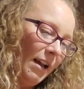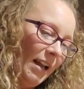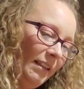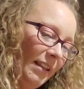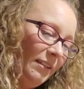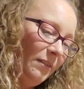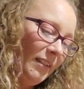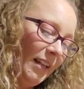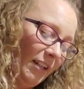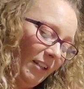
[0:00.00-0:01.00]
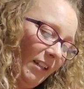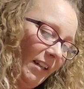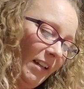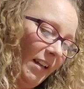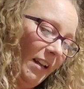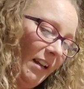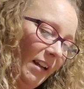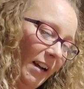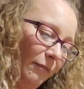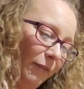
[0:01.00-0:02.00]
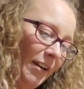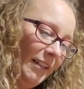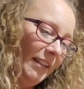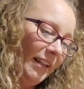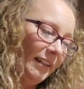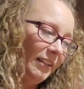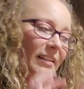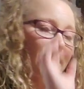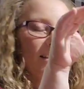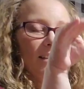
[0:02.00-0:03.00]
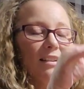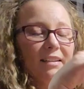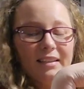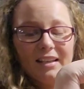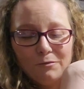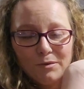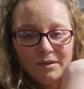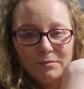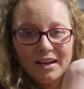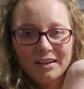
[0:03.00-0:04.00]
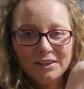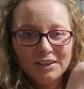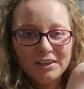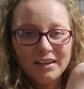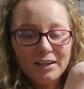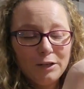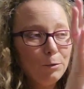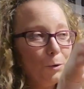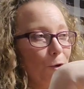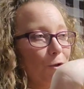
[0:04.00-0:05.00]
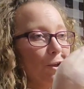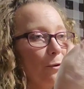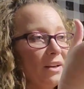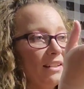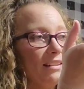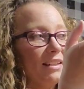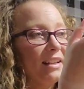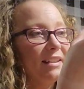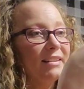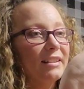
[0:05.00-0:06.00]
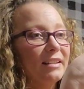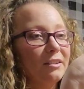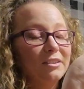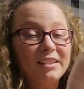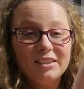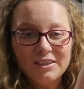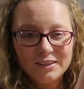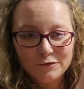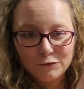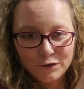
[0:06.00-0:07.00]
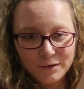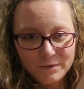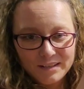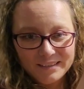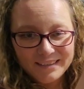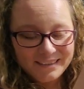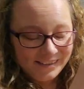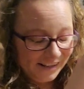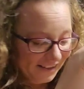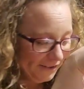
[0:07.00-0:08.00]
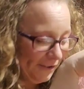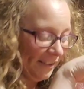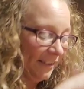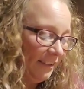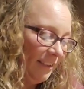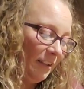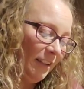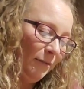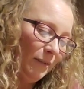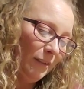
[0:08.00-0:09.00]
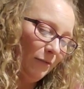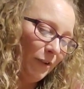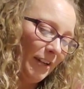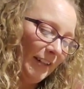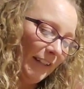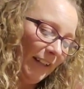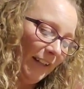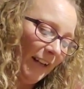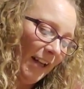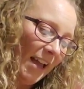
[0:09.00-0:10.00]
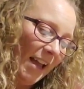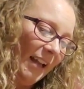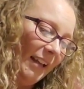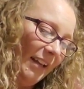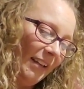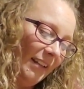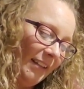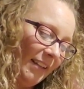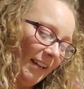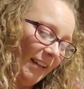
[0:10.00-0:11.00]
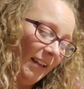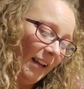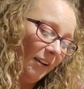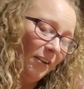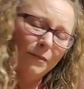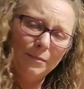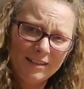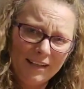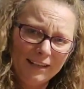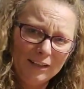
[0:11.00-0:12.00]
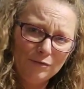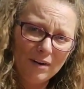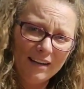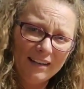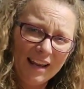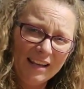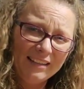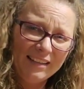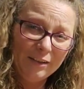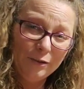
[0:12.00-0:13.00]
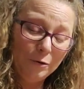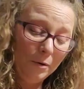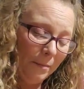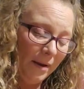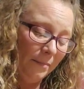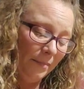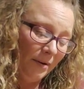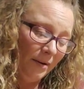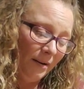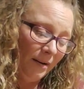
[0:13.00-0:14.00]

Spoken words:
And this was actually a free seed. So this is the good thing with Baker Creek. You order so many seeds, then they'll send you some freebies as well. So this was a free seed. And it is the, I don't know if I'm saying this right, Dantil pepper.